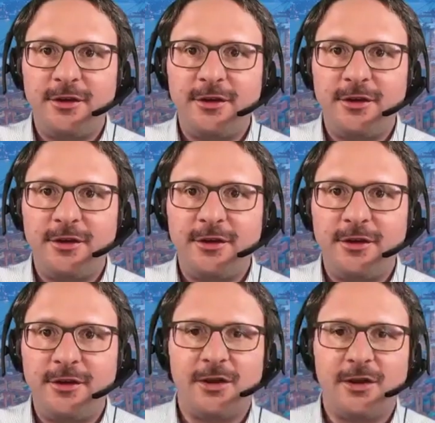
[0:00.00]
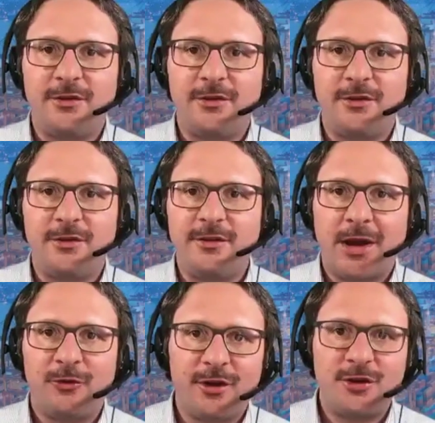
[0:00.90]
So we're using TUM's
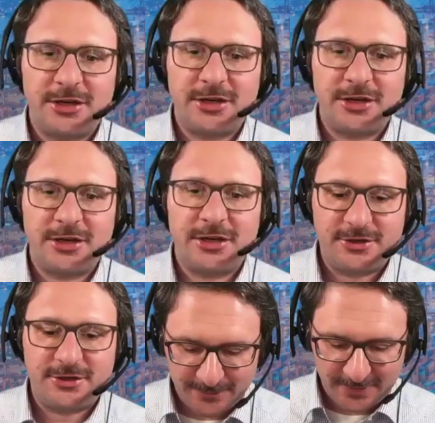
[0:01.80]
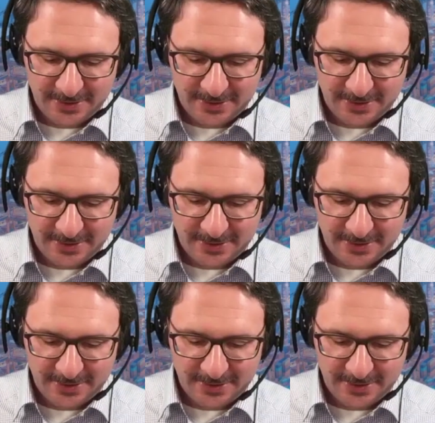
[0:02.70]
Rocket Chat system,